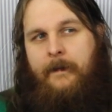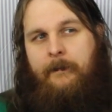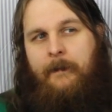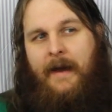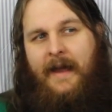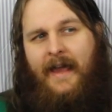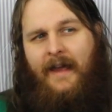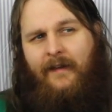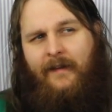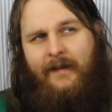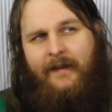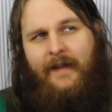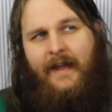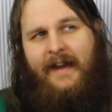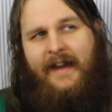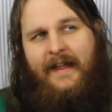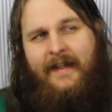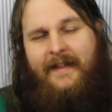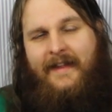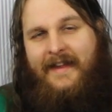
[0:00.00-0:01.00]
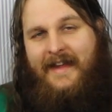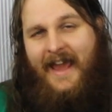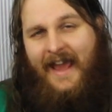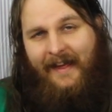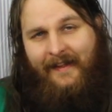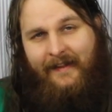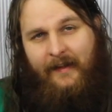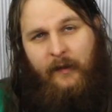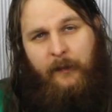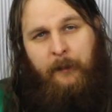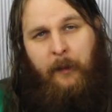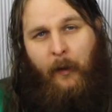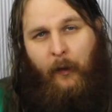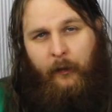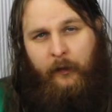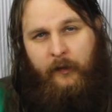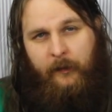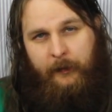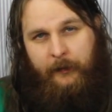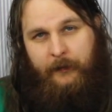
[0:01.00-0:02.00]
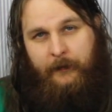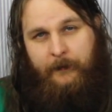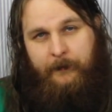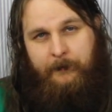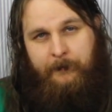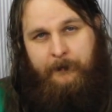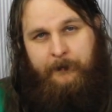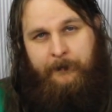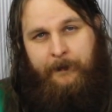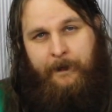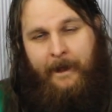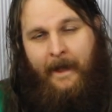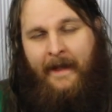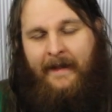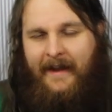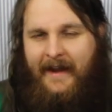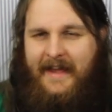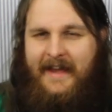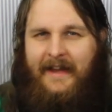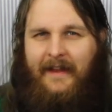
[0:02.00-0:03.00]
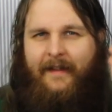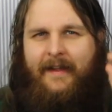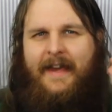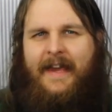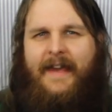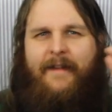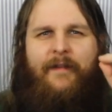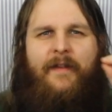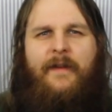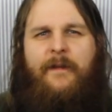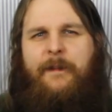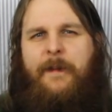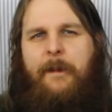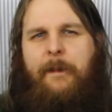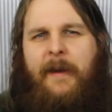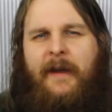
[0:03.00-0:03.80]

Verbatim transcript: My answer to that is yes, it's possible. Now you can see even the, the